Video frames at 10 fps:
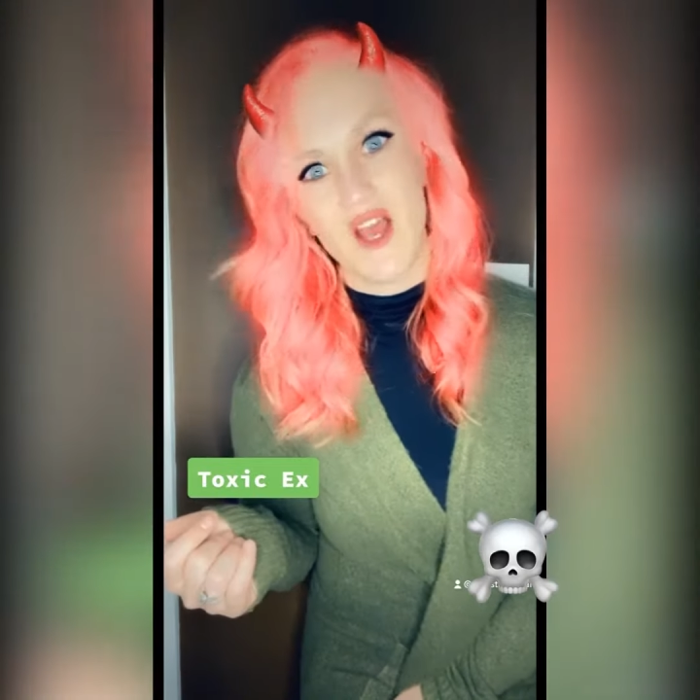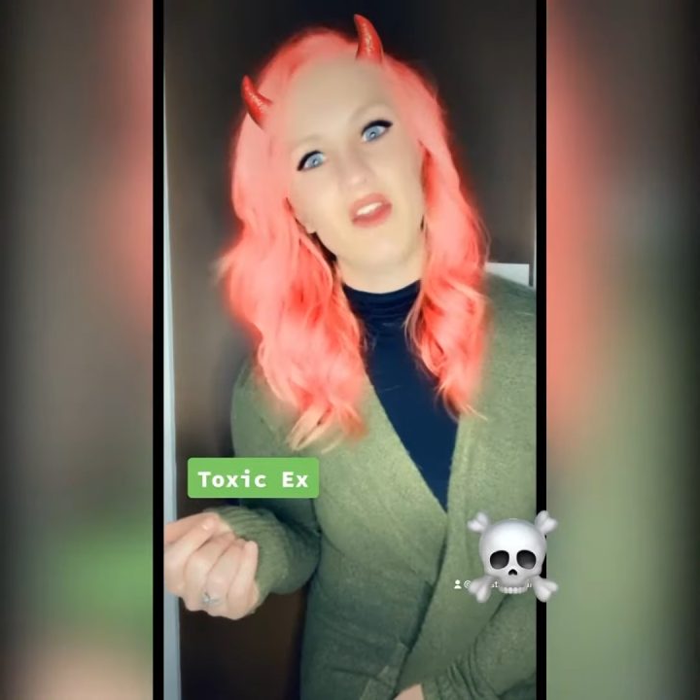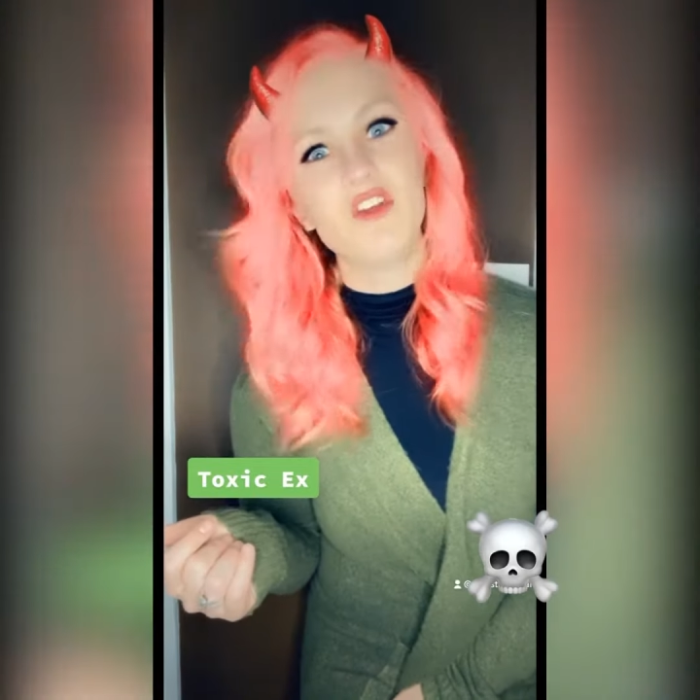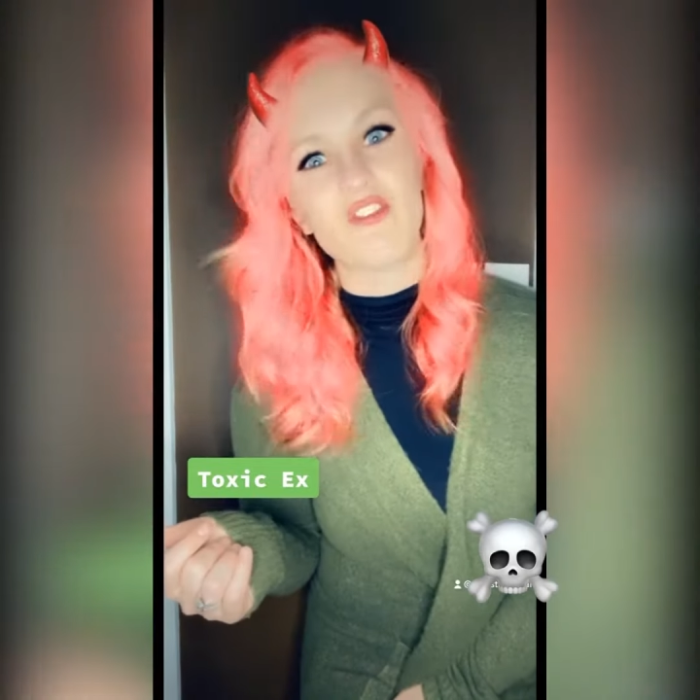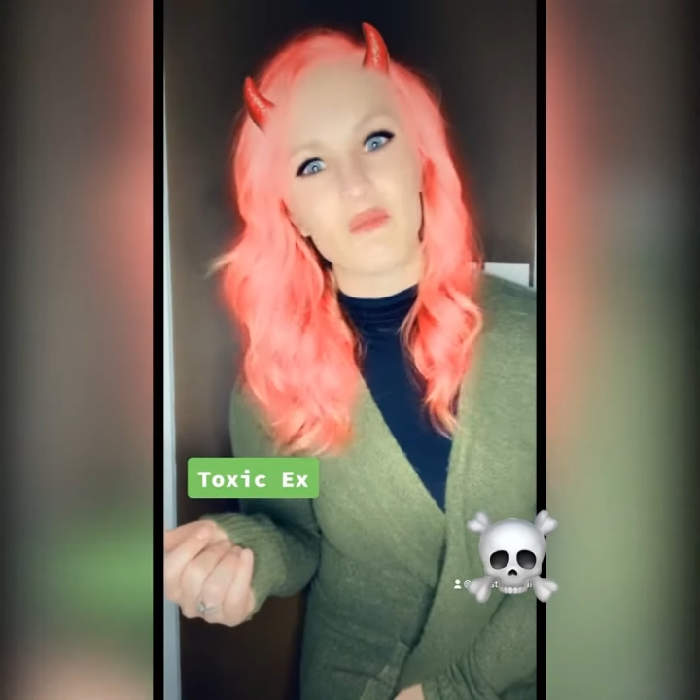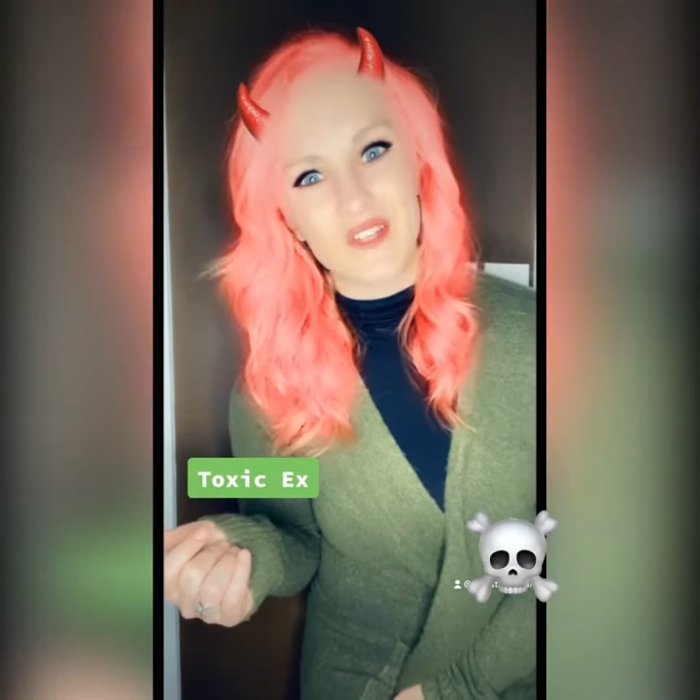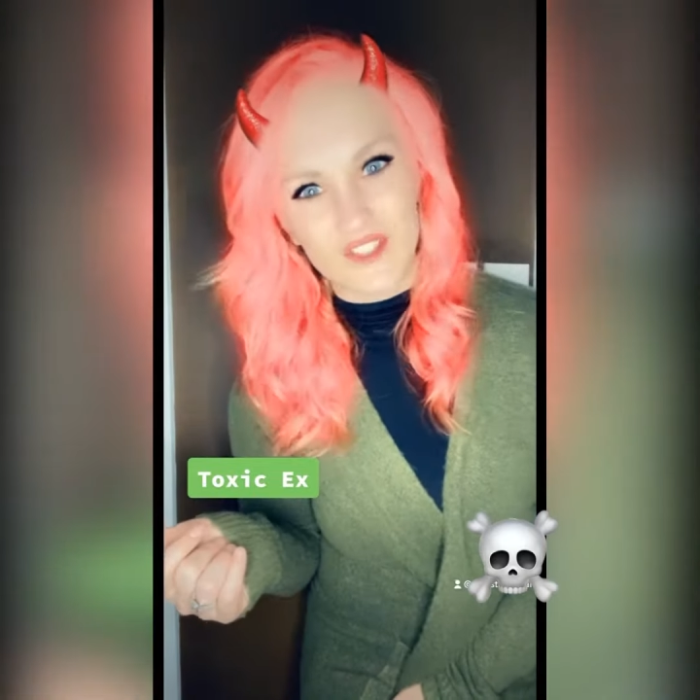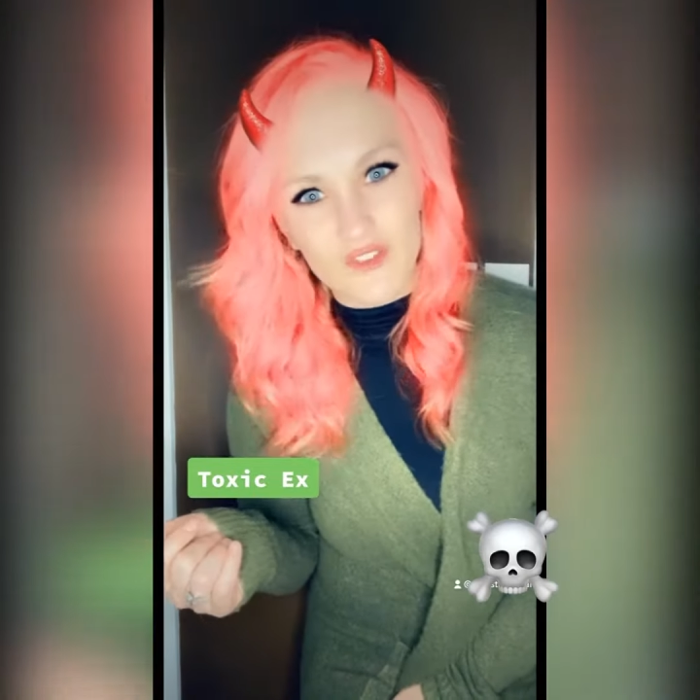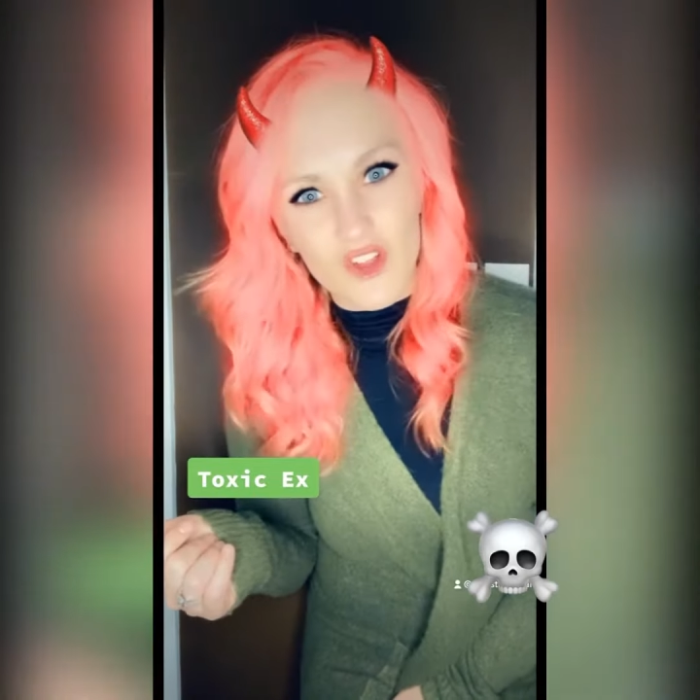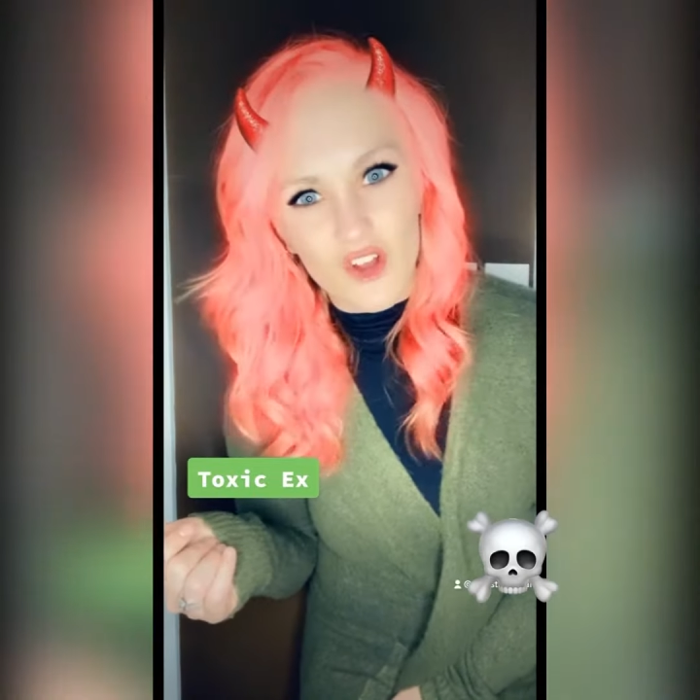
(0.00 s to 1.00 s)
I don't care if it makes you
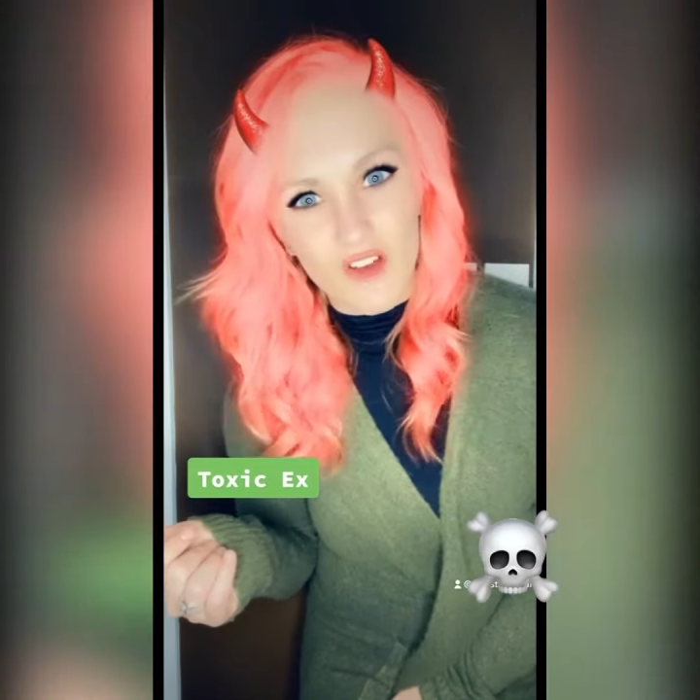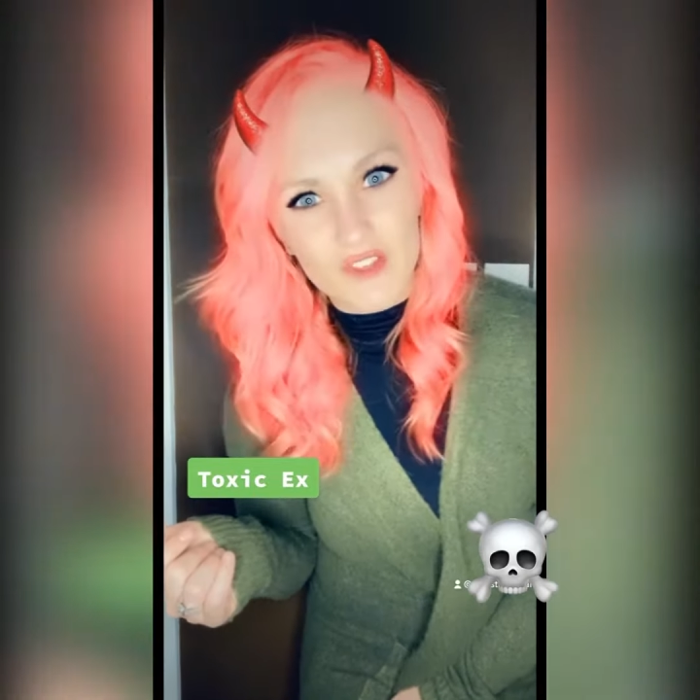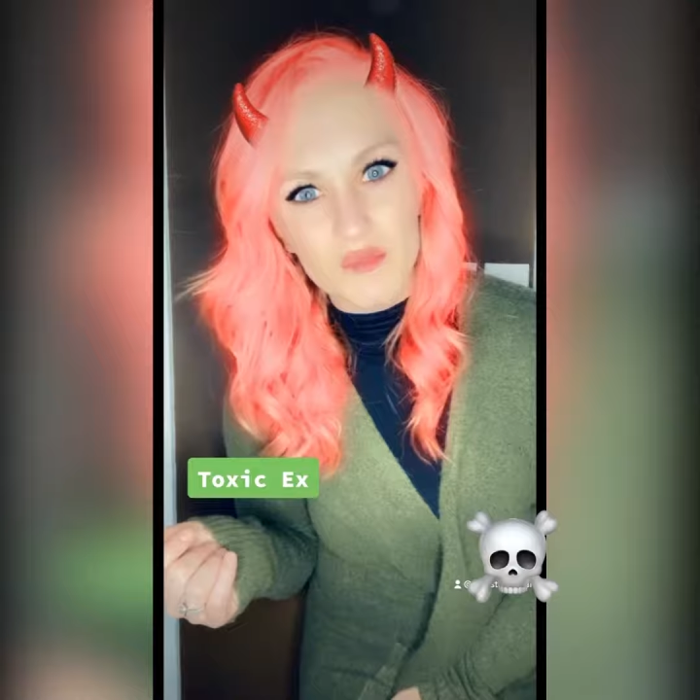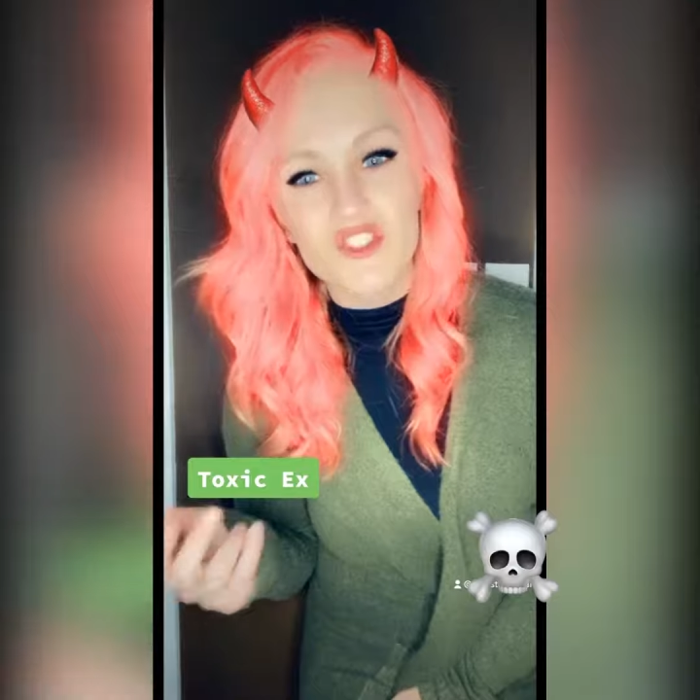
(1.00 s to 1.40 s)
feel uncomfortable.